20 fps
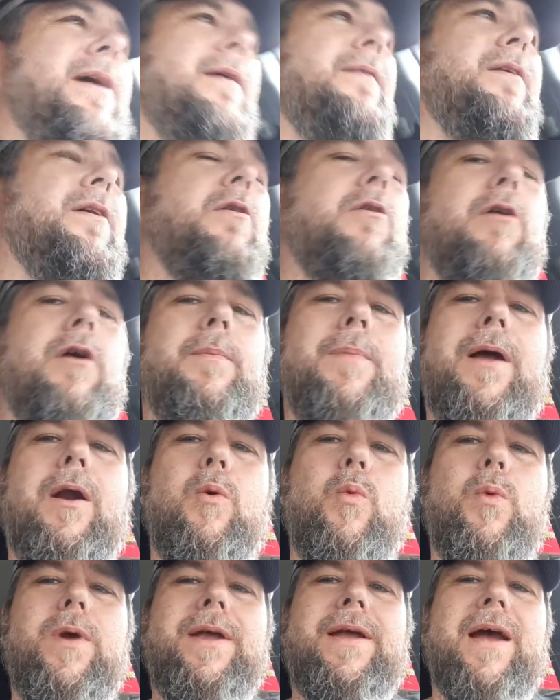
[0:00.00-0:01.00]
the car, about a
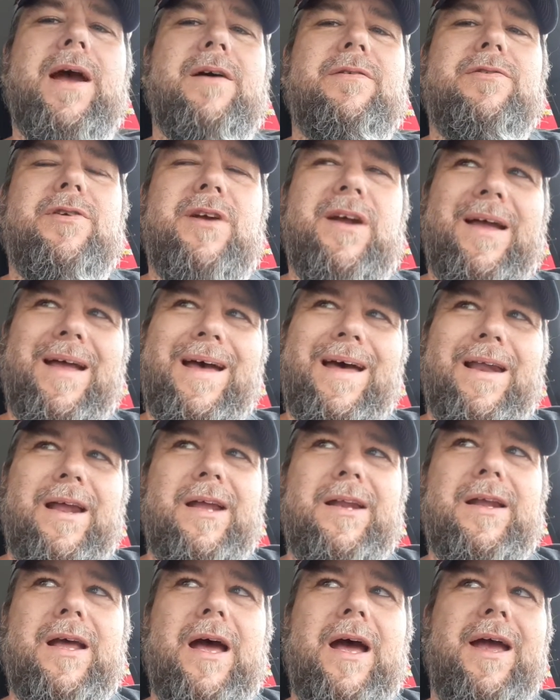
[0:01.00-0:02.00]
week after I got
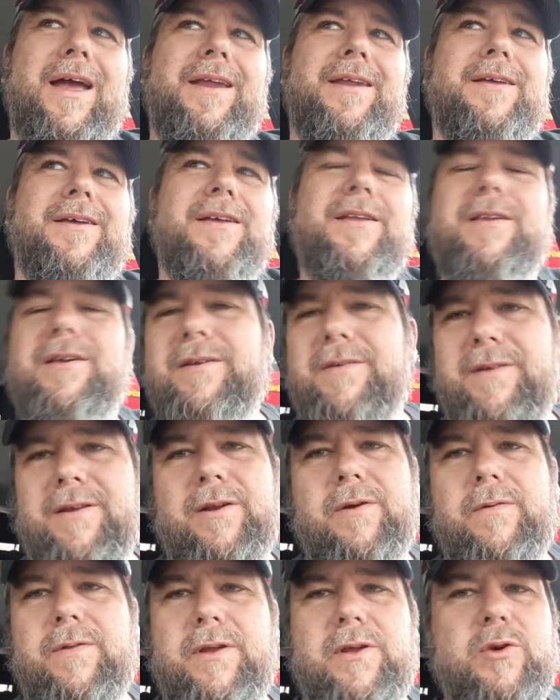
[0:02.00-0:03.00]
it, I did, you
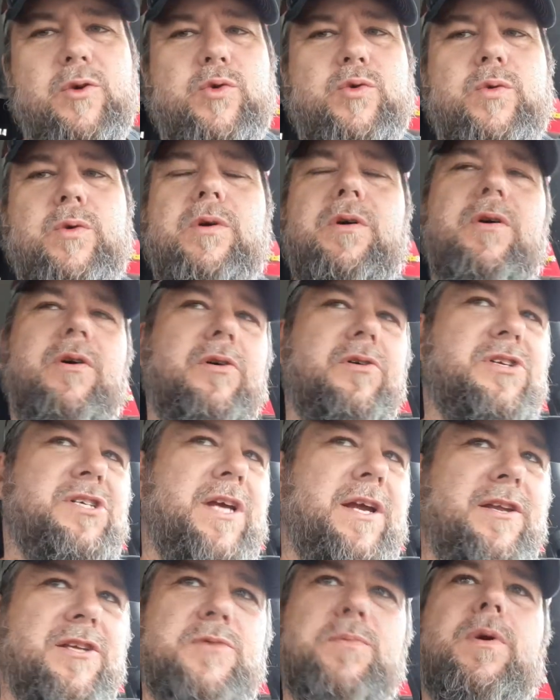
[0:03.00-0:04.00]
know, the usual oil
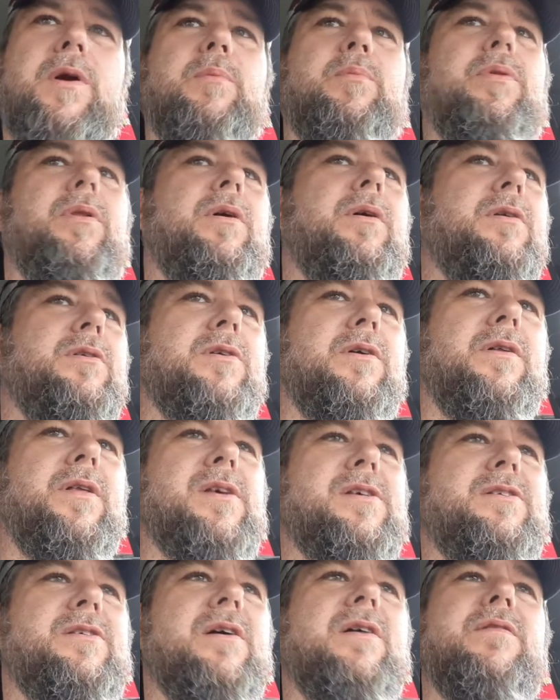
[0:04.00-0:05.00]
change, spark plugs, all that
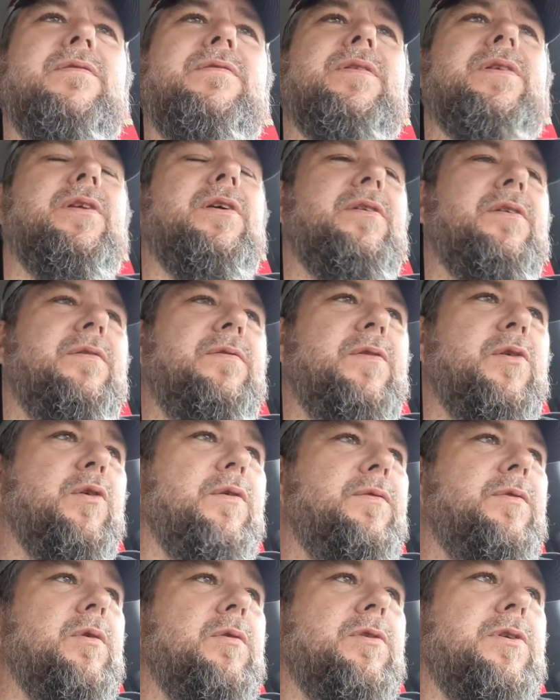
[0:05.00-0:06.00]
stuff, and did the fuel
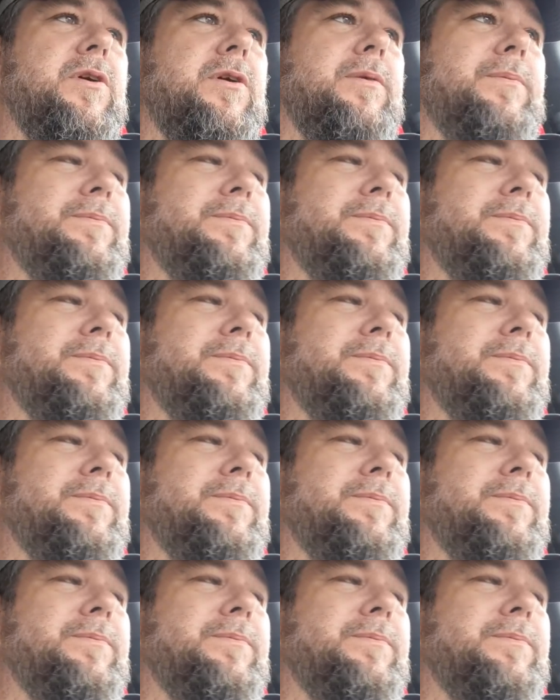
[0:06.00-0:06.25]
filter.